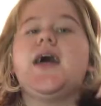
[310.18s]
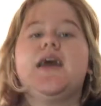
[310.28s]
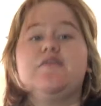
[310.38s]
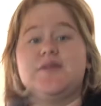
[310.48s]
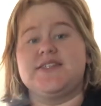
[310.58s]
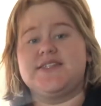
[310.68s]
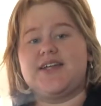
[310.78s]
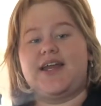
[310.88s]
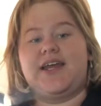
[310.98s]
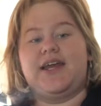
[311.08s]
and I've been
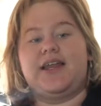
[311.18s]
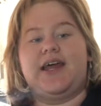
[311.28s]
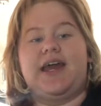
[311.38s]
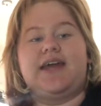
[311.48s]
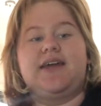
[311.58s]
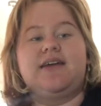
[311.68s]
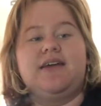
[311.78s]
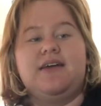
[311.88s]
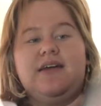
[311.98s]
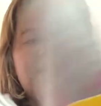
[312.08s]
studying like
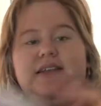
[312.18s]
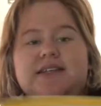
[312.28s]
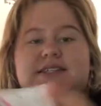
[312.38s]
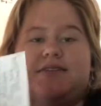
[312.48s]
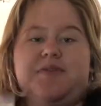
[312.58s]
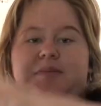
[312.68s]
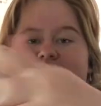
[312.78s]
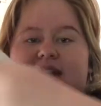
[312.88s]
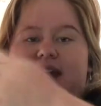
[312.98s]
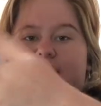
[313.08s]
just from
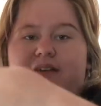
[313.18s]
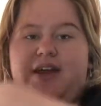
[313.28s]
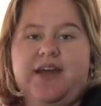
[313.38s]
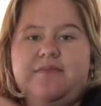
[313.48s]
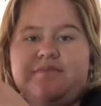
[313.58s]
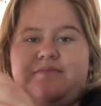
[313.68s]
today already.